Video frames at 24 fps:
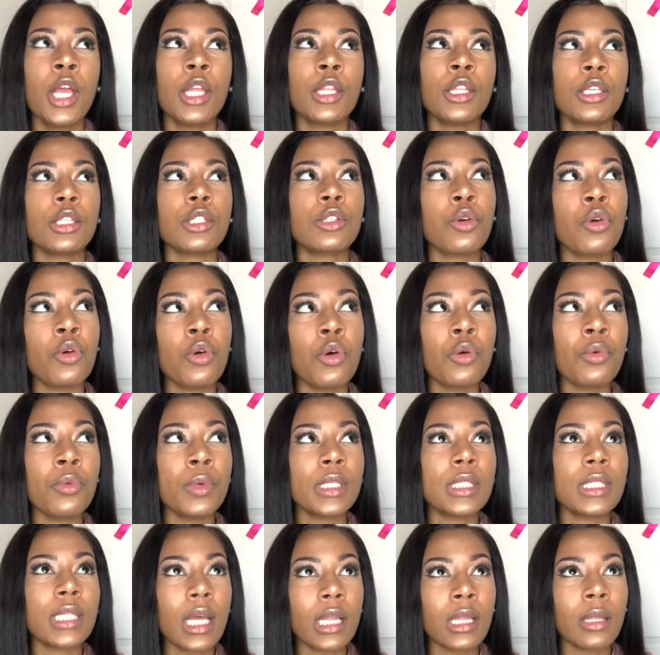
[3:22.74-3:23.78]
the school was
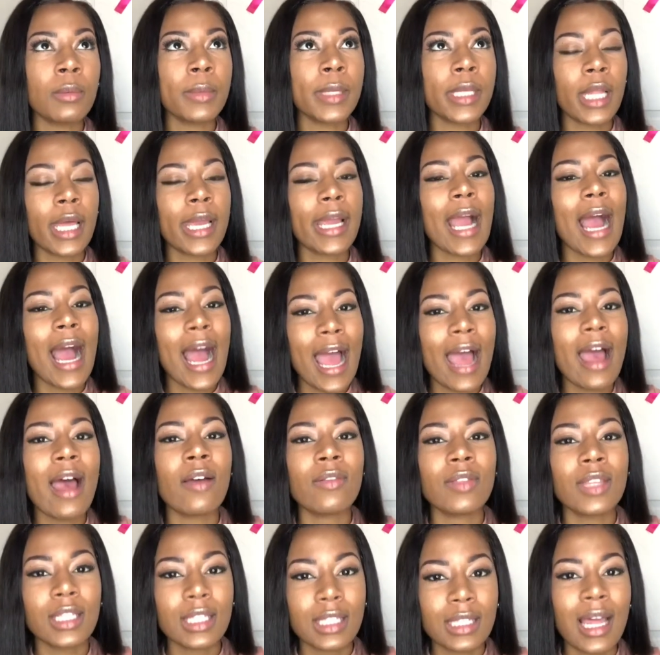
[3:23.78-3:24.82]
telling me, like, I have
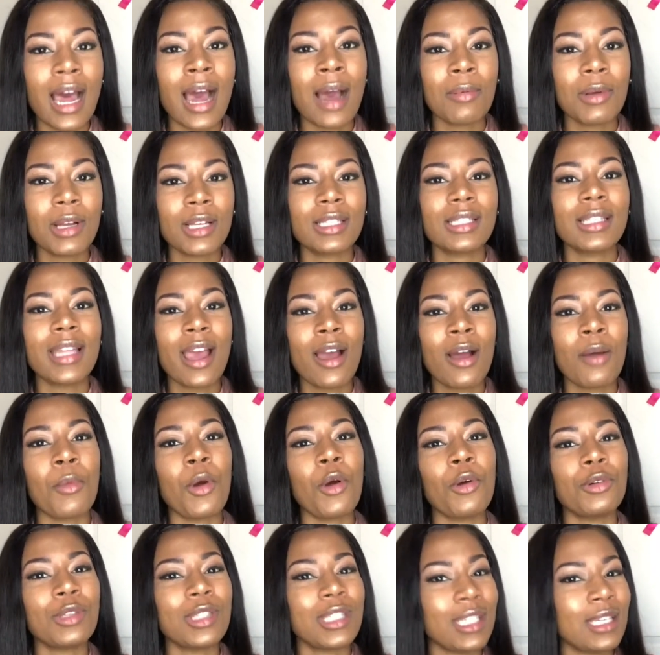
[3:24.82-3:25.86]
to stop because now I'm
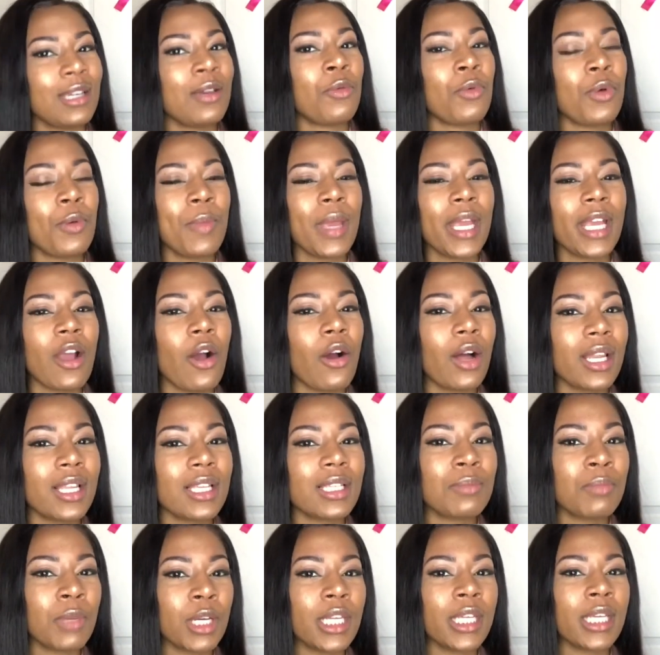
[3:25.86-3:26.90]
ODing. We're making all this
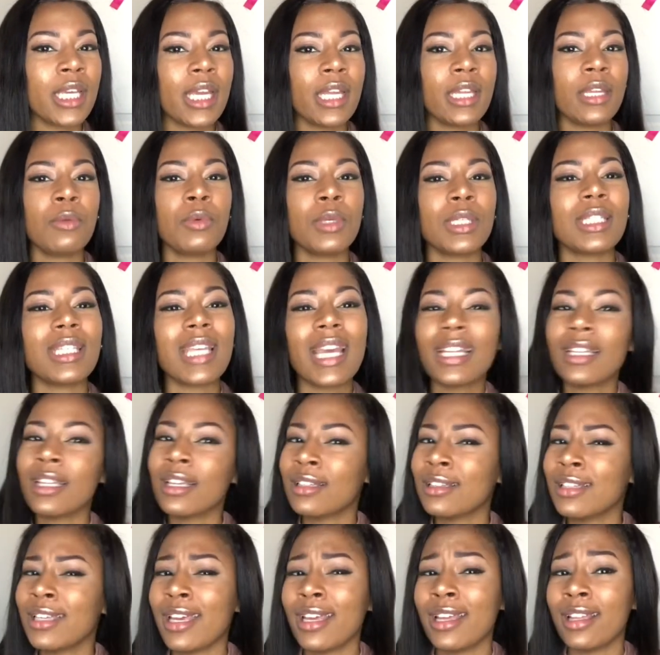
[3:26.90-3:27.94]
money, and it was
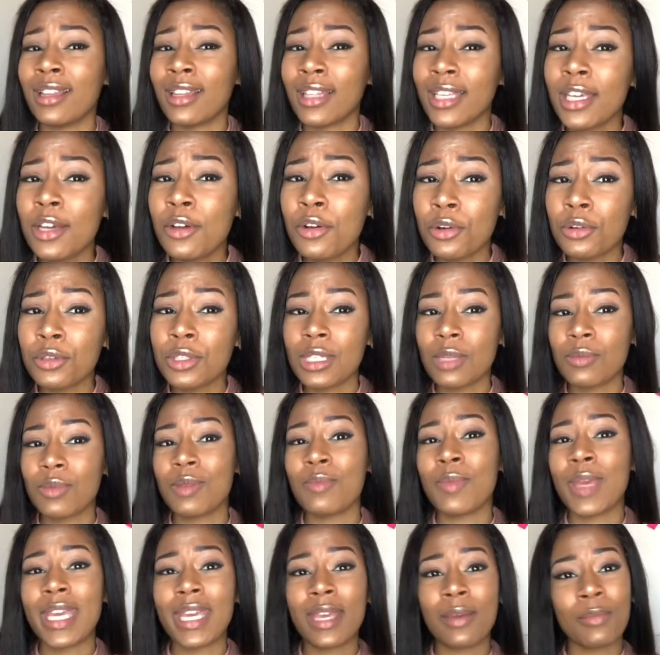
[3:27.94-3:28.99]
technically illegal to be
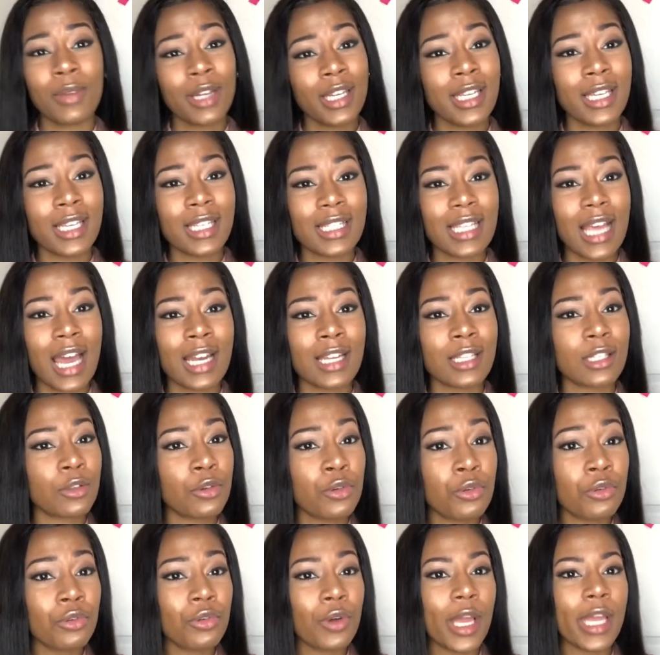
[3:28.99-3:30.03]
making money inside of
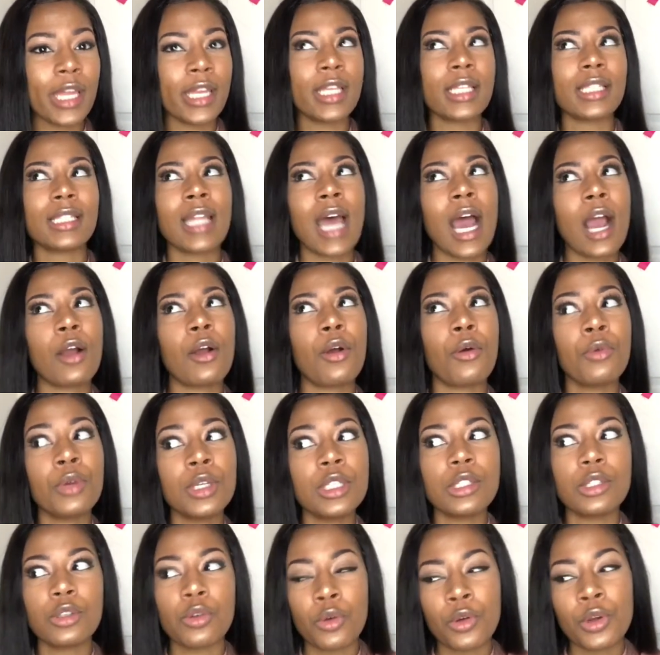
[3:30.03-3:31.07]
school, and it's not going
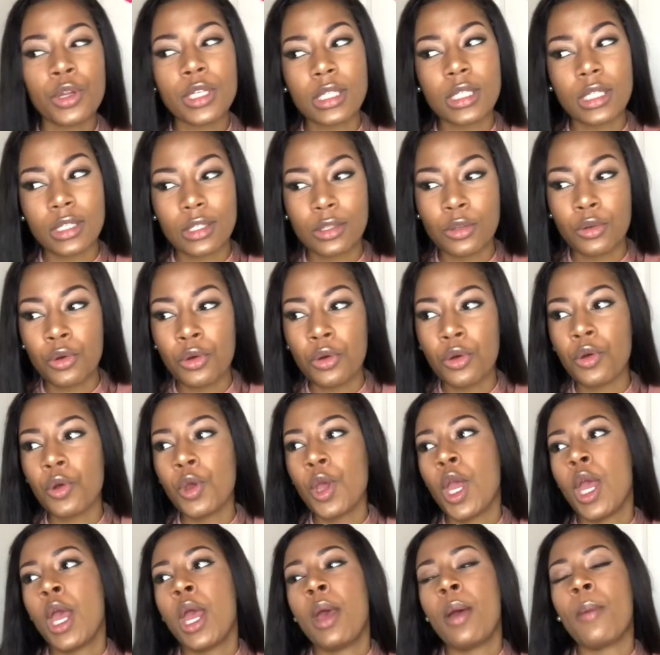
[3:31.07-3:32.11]
towards the school.
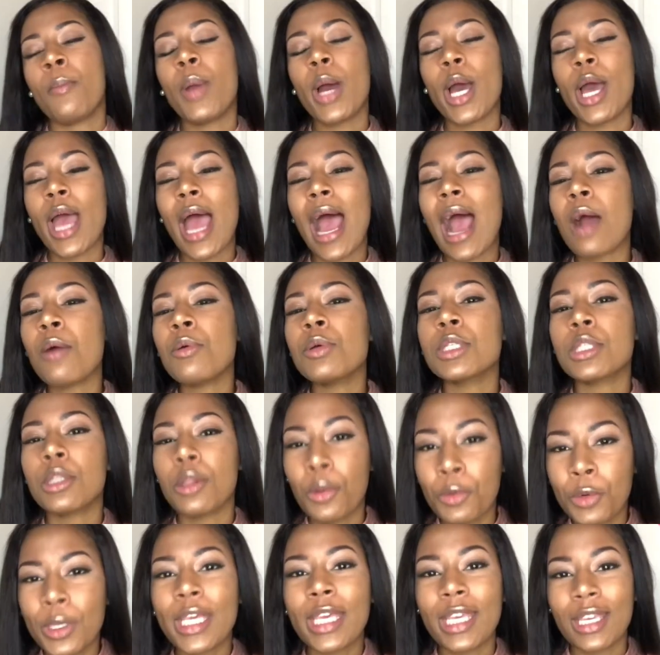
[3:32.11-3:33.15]
But I was
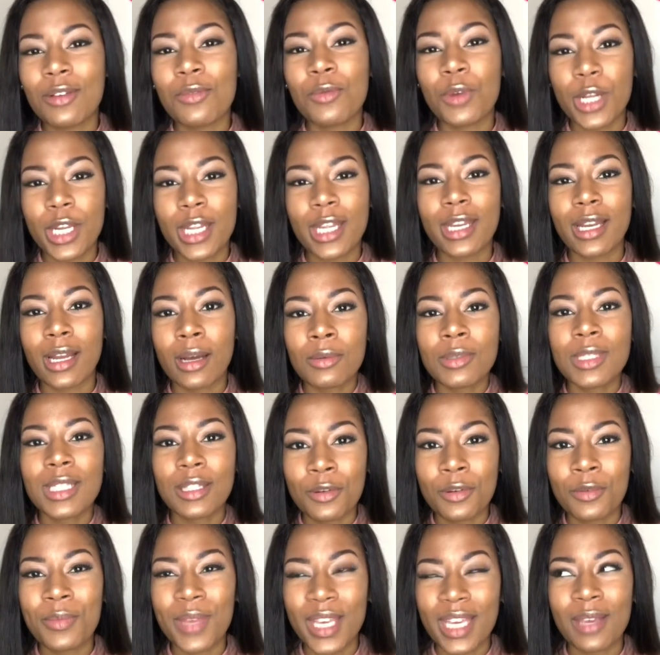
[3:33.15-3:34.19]
low-key with it, and I was
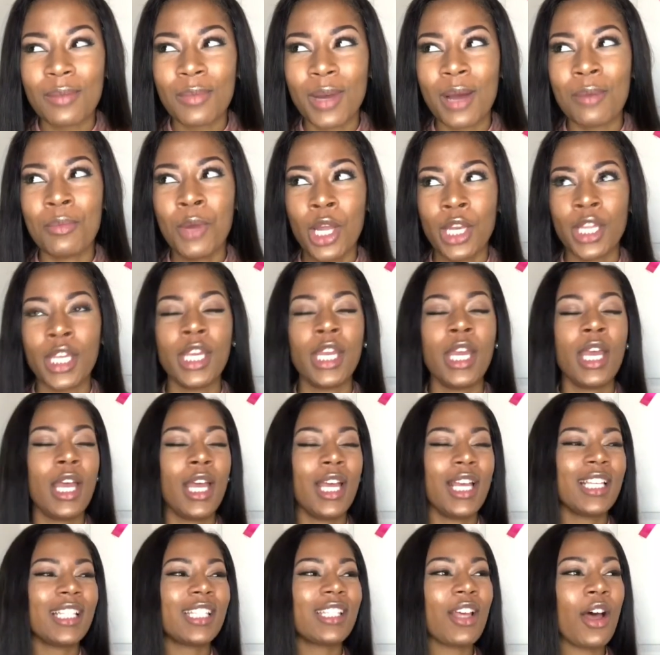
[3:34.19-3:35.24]
still making my money.
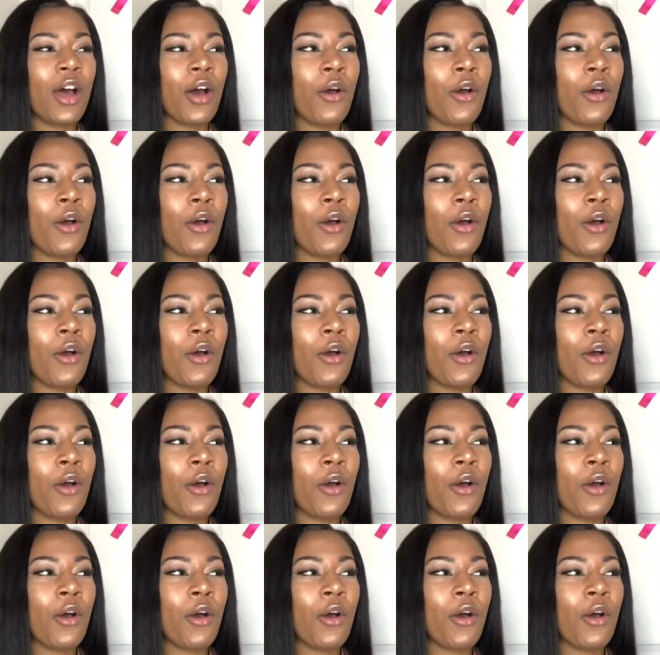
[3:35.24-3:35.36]
So,